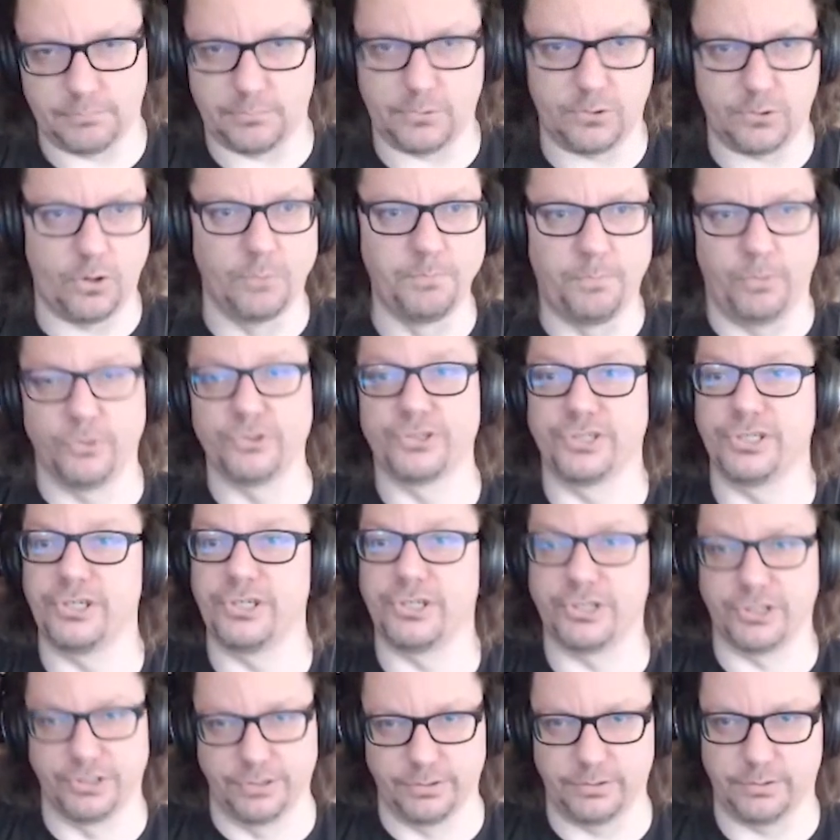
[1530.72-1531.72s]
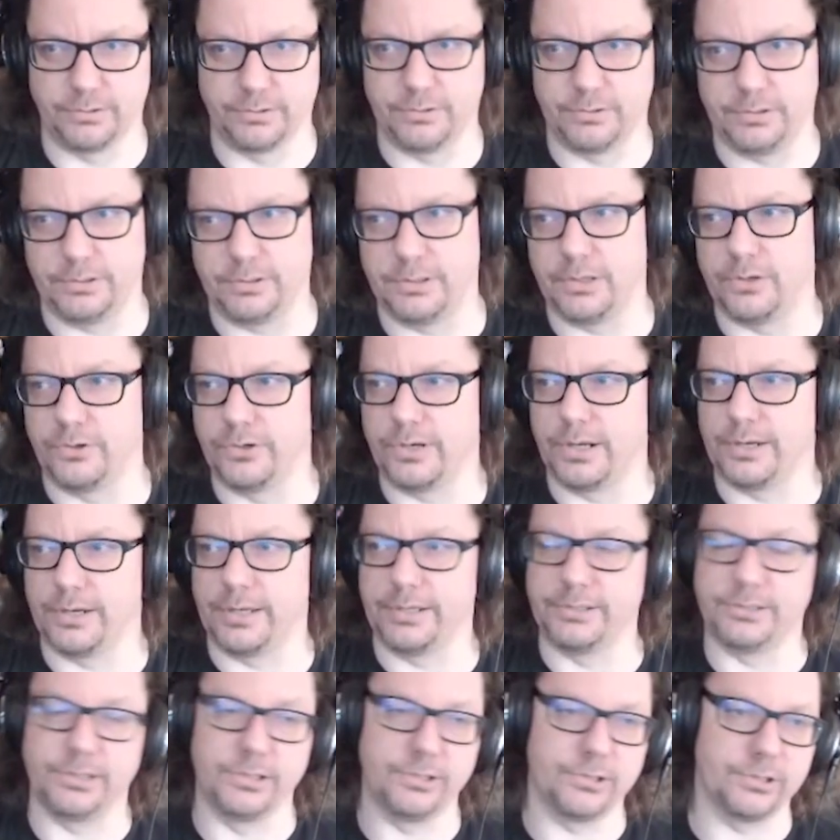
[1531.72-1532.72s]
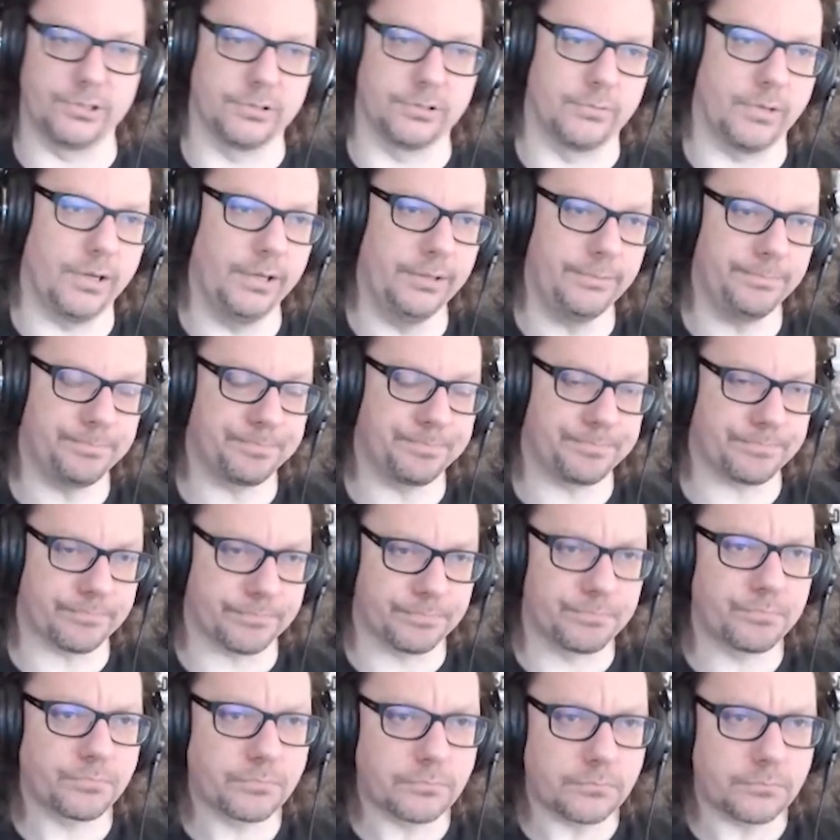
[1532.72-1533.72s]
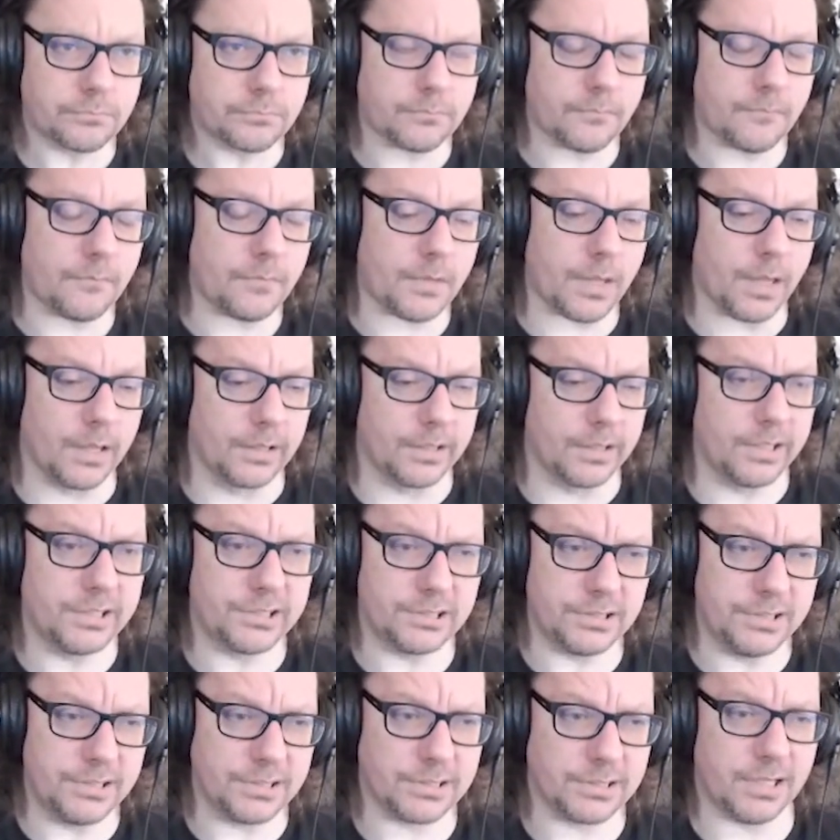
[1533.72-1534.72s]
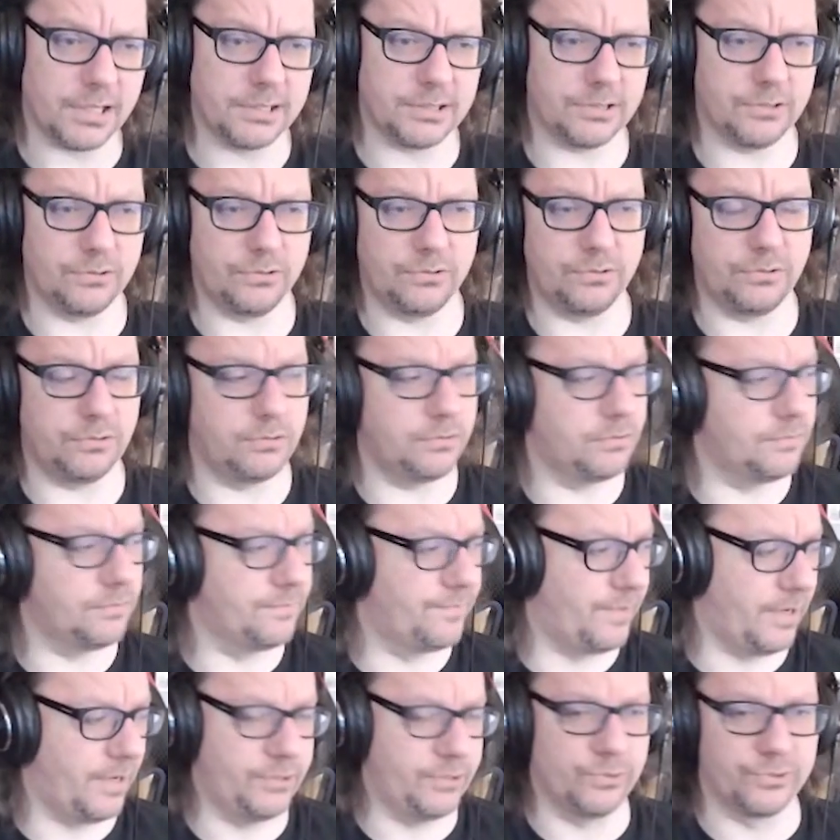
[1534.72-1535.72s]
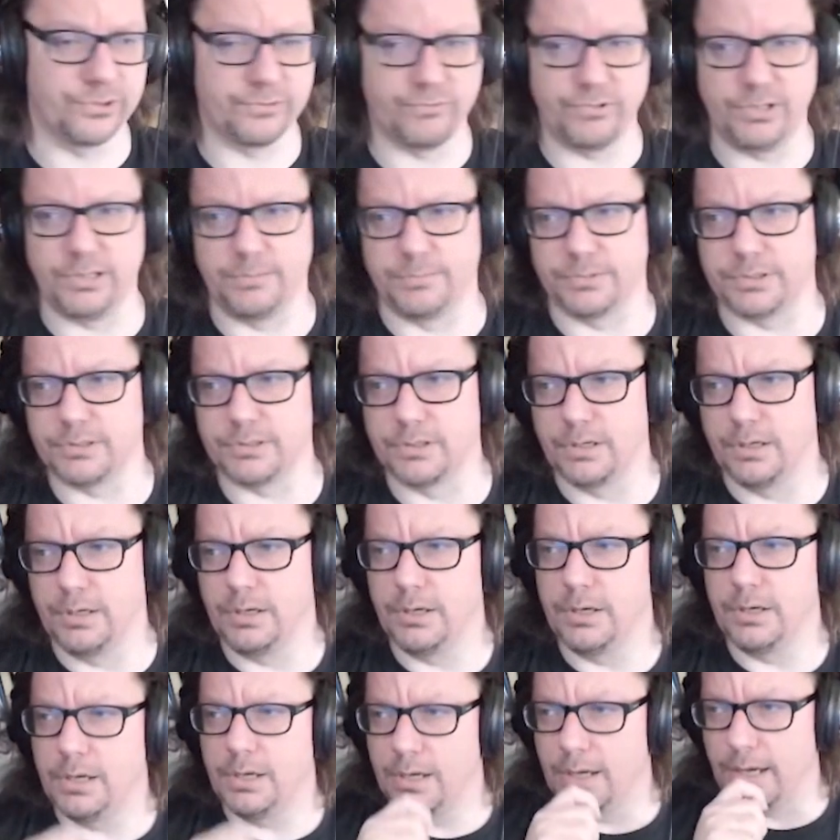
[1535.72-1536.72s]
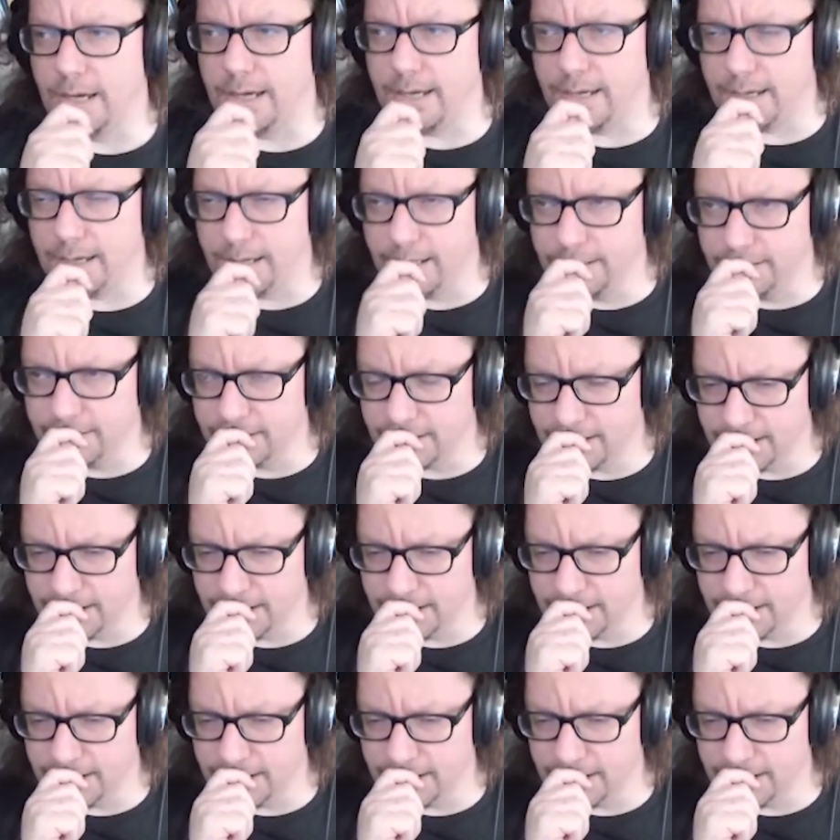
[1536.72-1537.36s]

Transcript: composition in the organization, right? And this leads us to value streams. And,